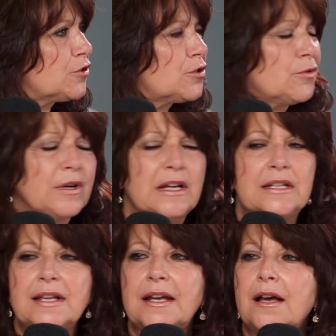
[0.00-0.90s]

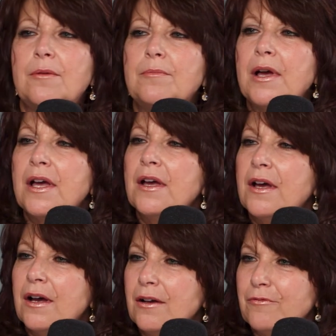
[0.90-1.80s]
stories that come
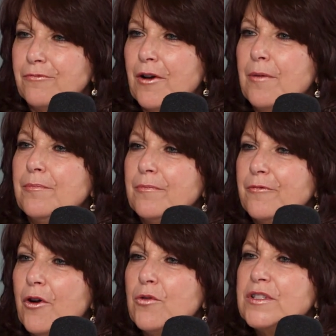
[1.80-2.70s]
uh, from
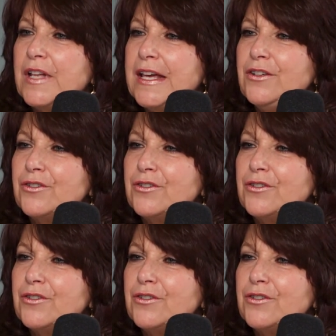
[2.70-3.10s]
folks like